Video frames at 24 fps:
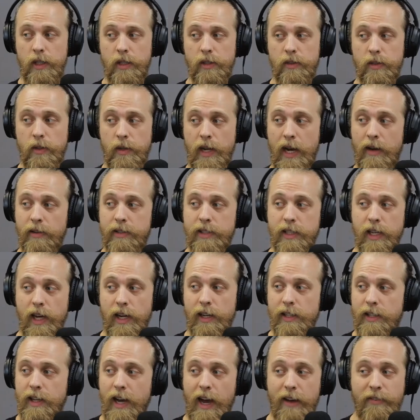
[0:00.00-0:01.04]
So now it's kind
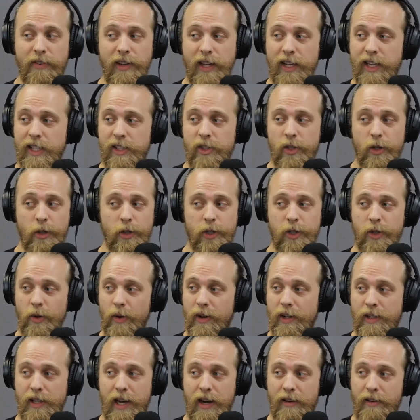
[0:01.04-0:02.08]
of, I feel like it's your
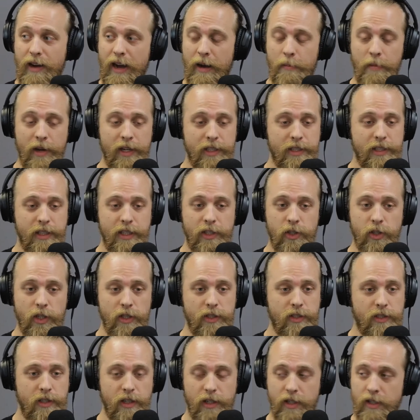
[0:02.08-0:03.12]
story now. I'm honestly
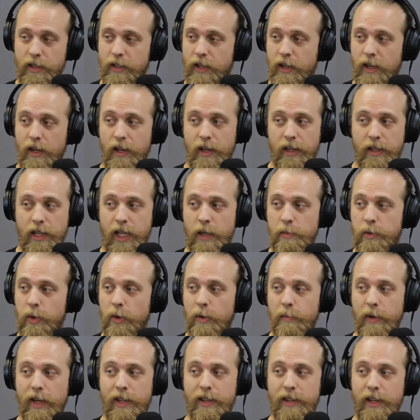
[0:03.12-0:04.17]
just gonna keep
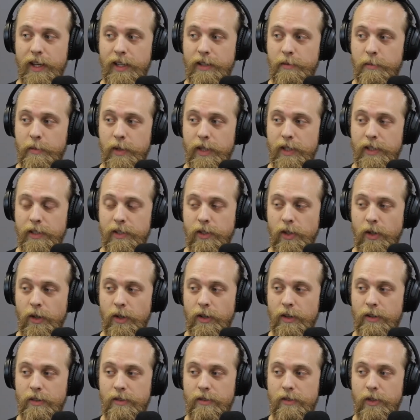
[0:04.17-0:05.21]
doing my thing, but it's
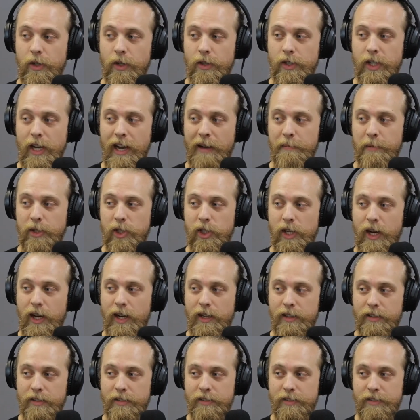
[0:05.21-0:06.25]
your time to
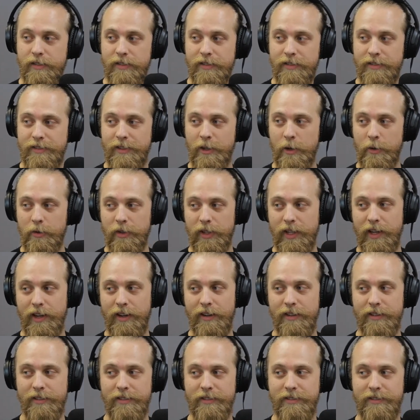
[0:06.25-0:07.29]
shine over there.